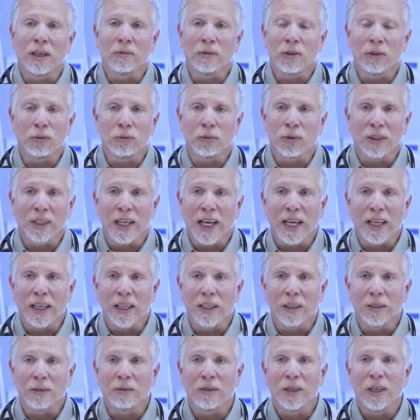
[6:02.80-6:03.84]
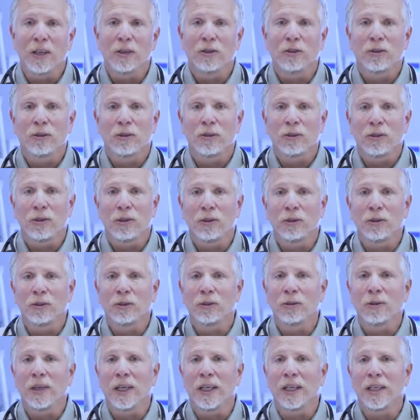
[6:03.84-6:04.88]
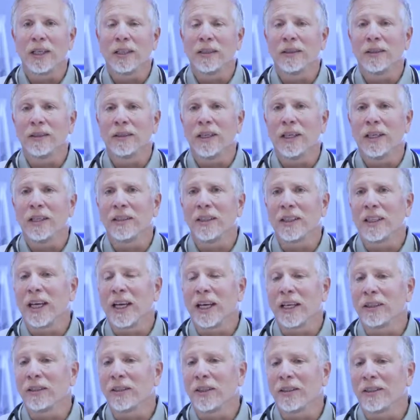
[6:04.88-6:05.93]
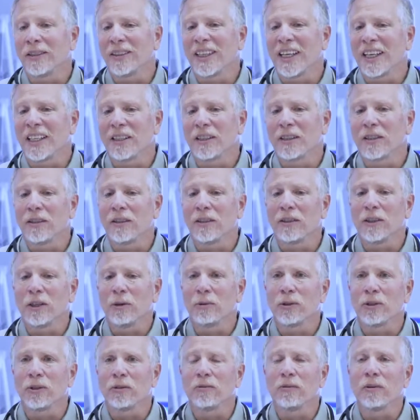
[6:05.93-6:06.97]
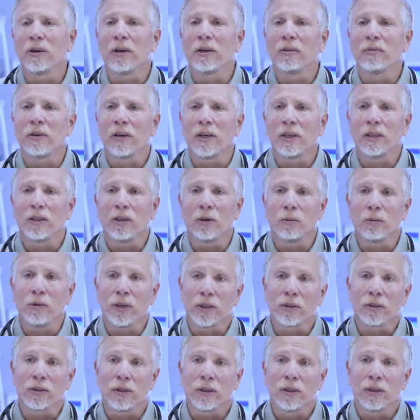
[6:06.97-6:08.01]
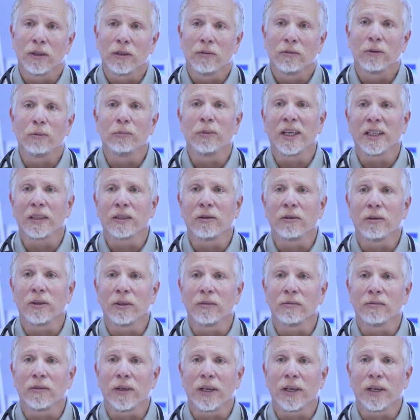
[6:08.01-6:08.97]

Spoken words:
the levels were negative, to indicate that there was a very, very low risk for bacterial